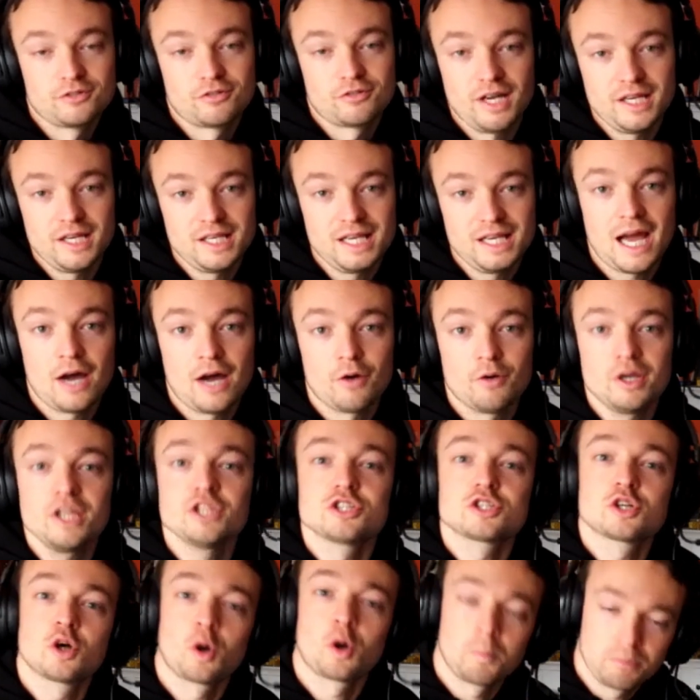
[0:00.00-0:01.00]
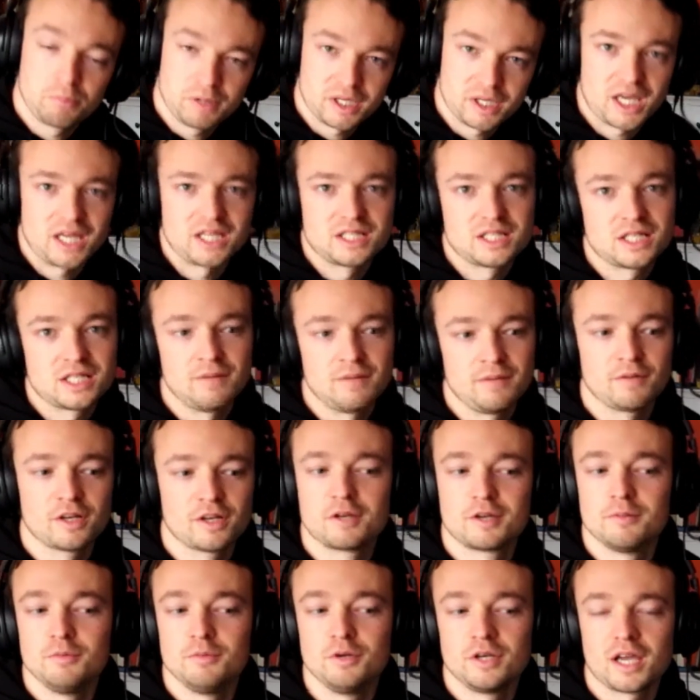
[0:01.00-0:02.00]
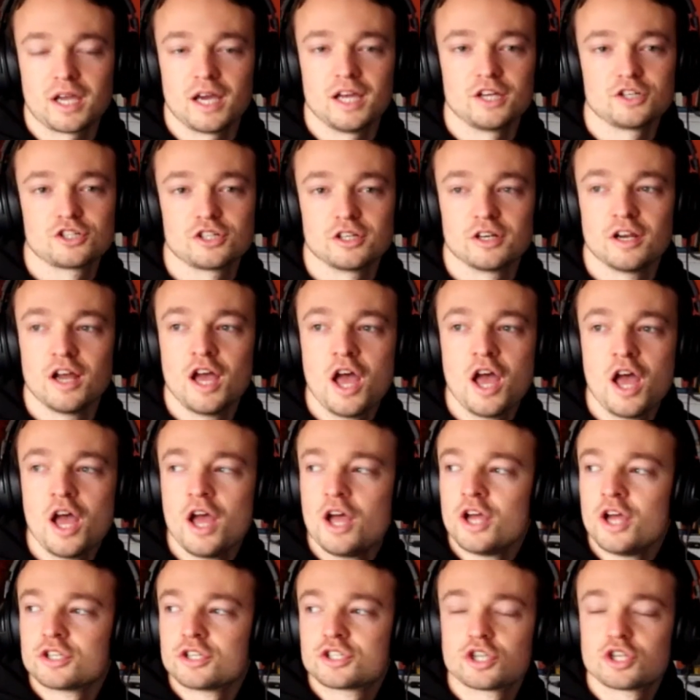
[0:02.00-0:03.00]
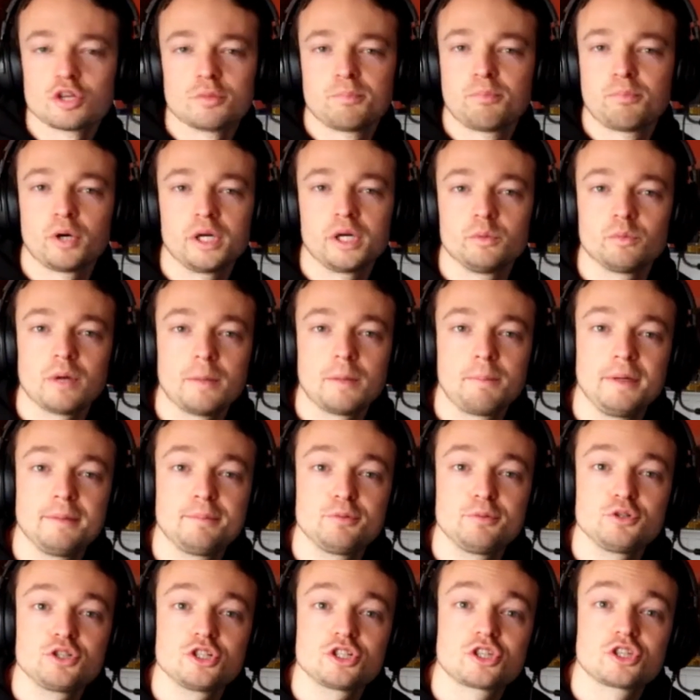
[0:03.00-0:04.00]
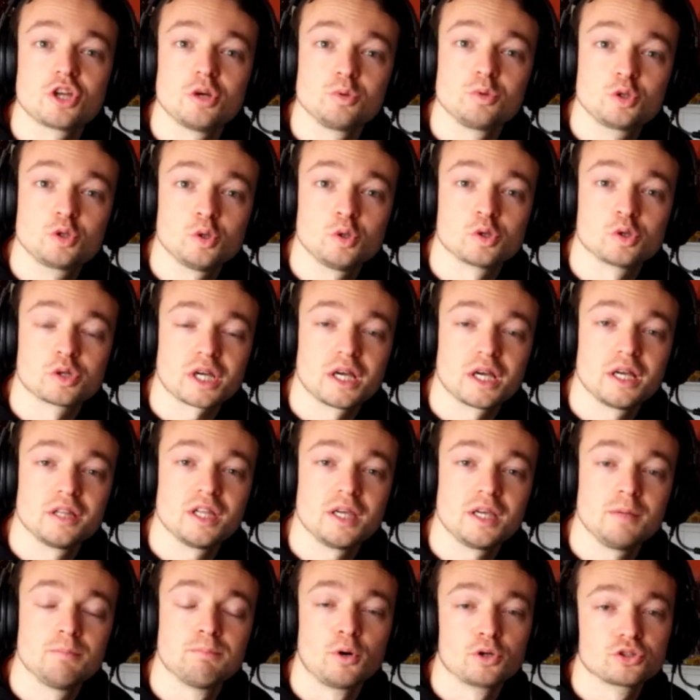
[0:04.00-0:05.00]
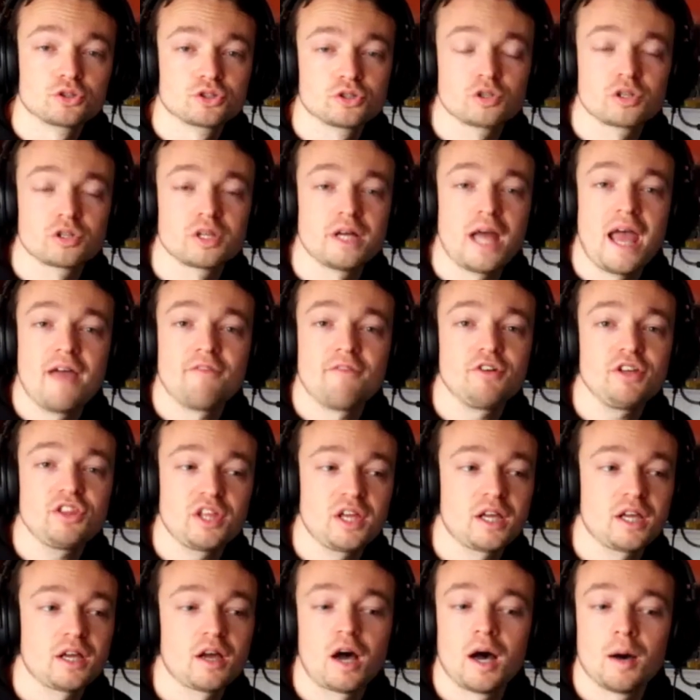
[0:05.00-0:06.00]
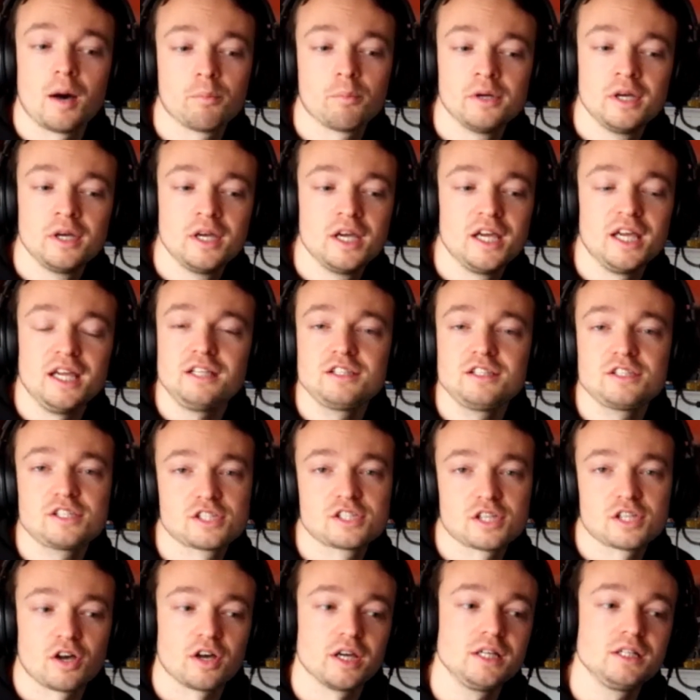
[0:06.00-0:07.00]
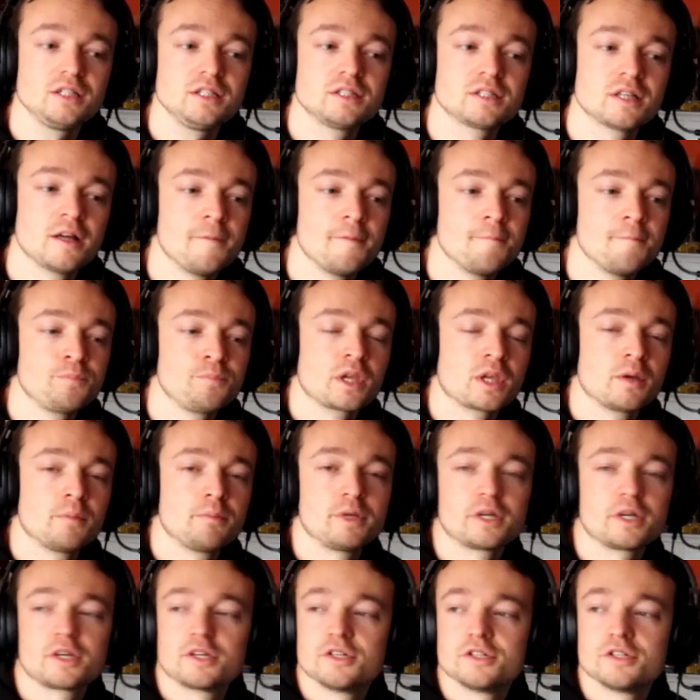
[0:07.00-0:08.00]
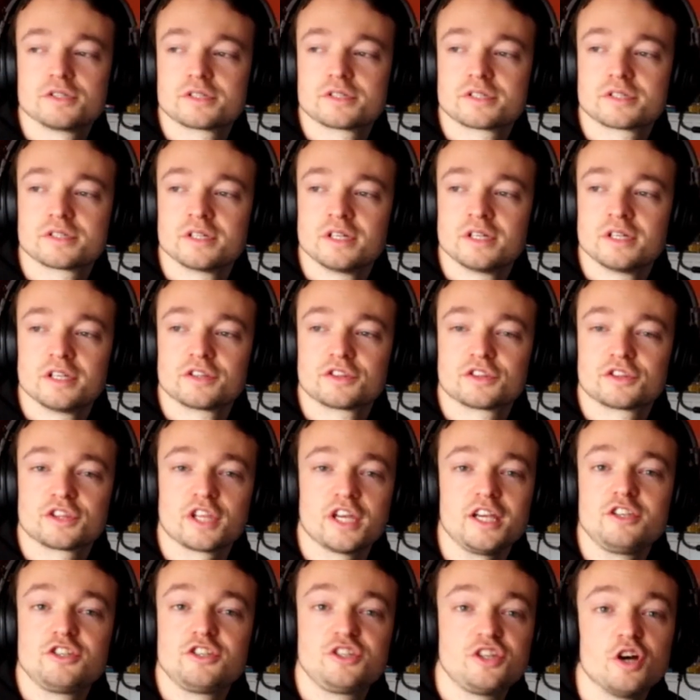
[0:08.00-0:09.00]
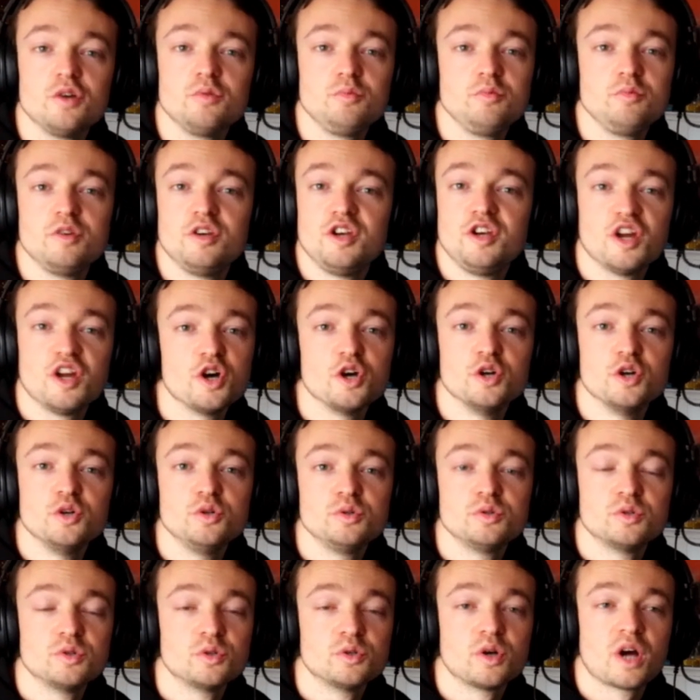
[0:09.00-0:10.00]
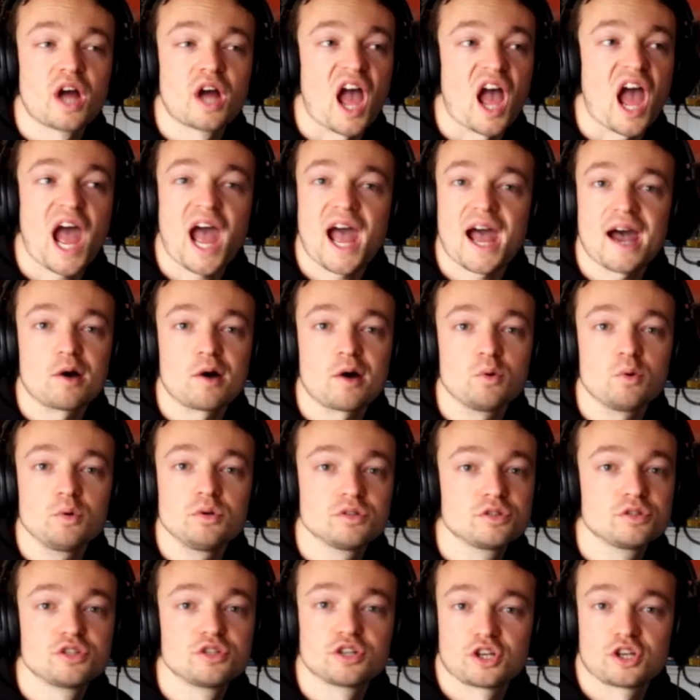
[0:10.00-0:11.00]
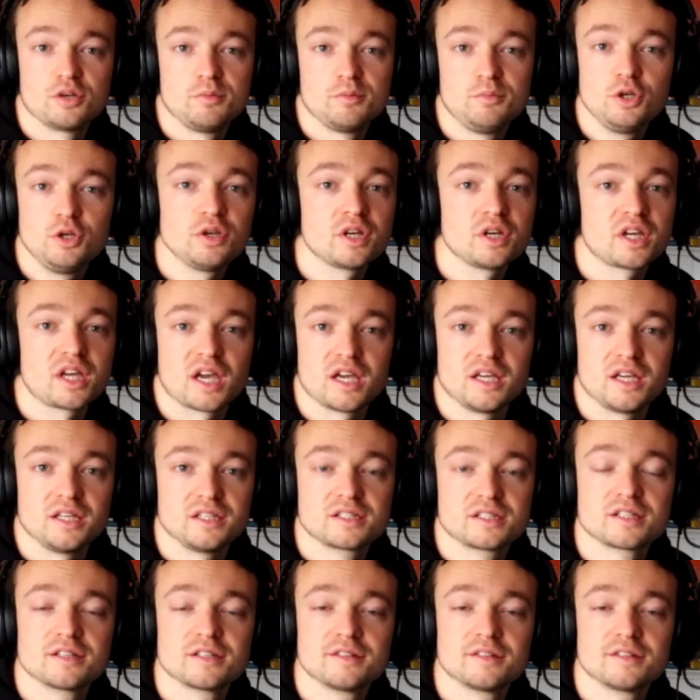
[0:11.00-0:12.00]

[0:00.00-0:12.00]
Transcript: right now, it's complicating communication to the point where people just don't talk and they bottle everything up inside because they don't know how to communicate.